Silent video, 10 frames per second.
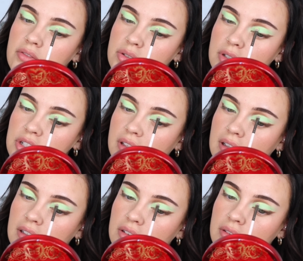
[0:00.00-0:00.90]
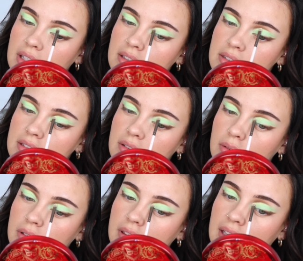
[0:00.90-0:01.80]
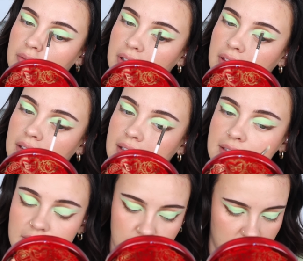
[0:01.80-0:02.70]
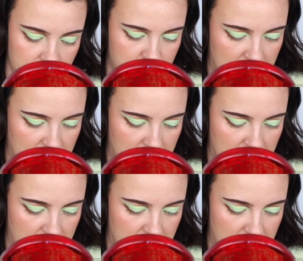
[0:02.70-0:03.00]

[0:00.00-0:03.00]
I was originally gonna do this whole thing with this little brush,